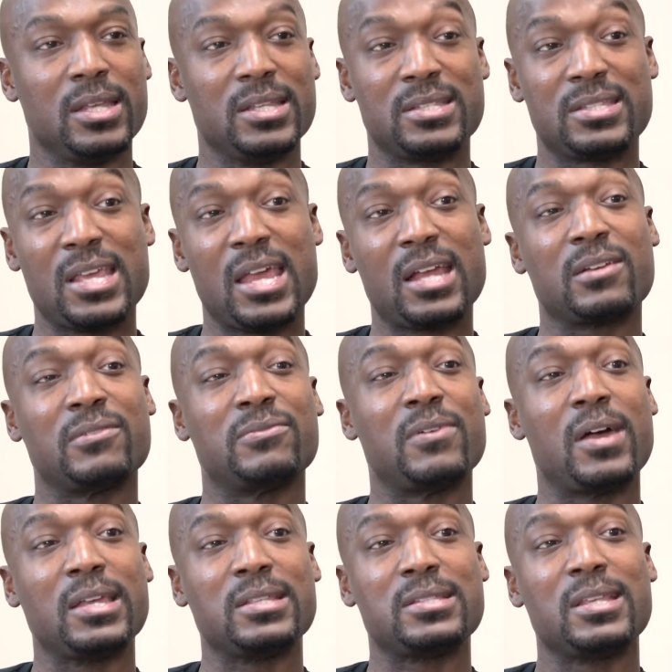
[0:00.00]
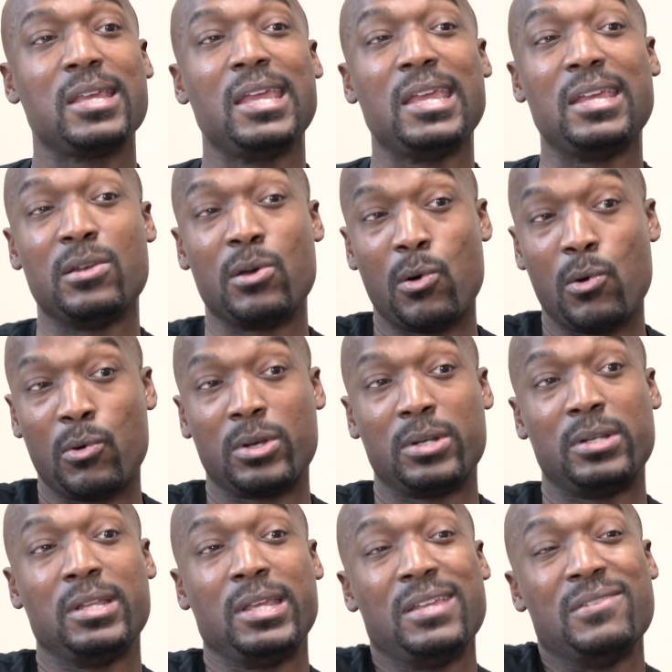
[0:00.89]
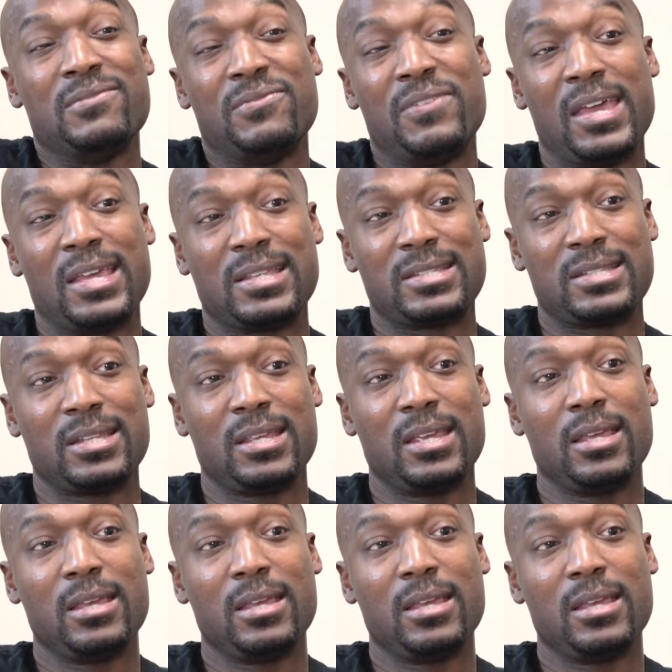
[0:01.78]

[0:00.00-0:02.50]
and sacrificed in order to invest